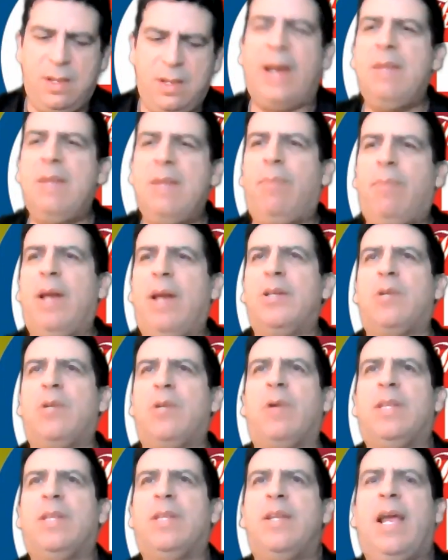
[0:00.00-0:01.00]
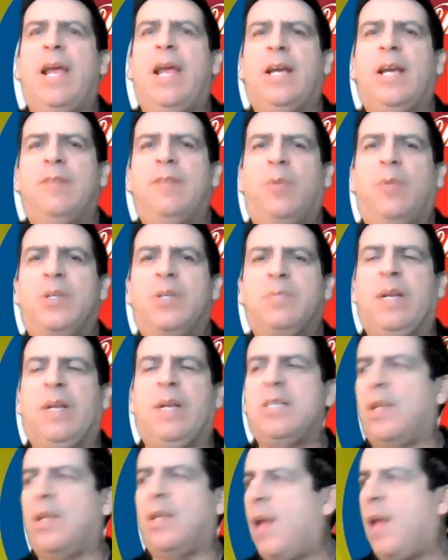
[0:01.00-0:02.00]
I didn't bother to write the negative ones
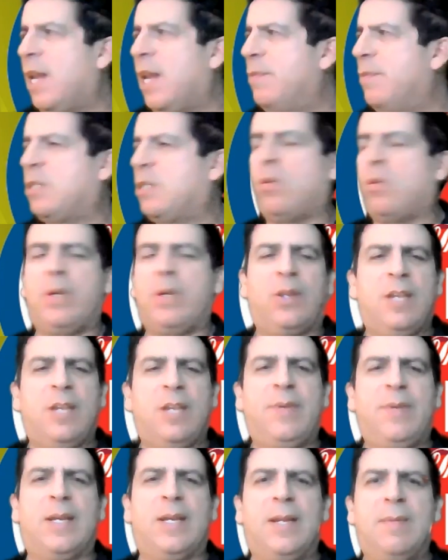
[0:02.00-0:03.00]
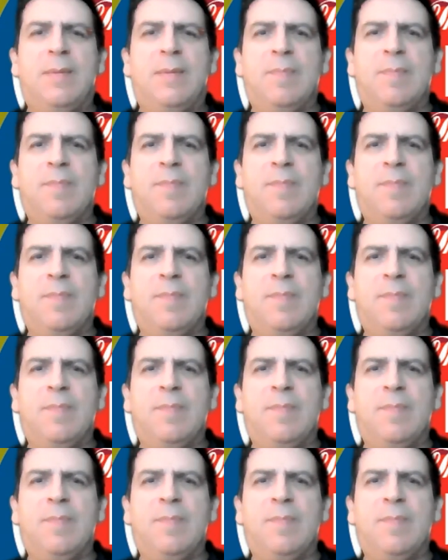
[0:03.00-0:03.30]
because a lot of us are already living in it.